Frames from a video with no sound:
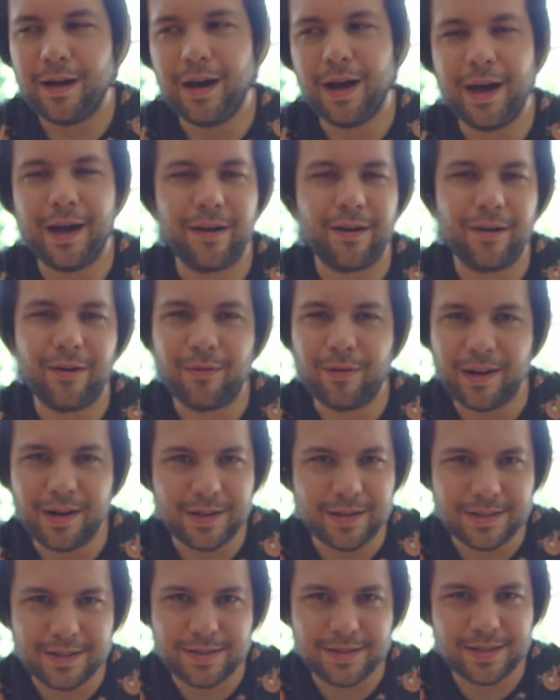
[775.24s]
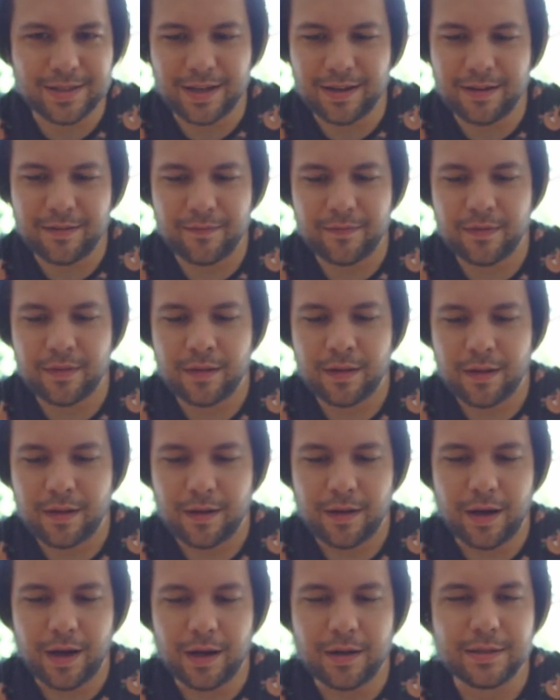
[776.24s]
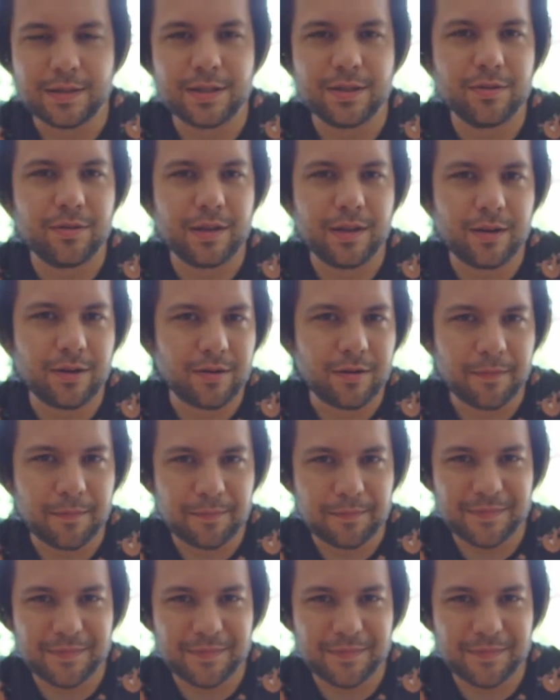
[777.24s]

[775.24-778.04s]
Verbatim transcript: I don't know what else to say. I'll see you later.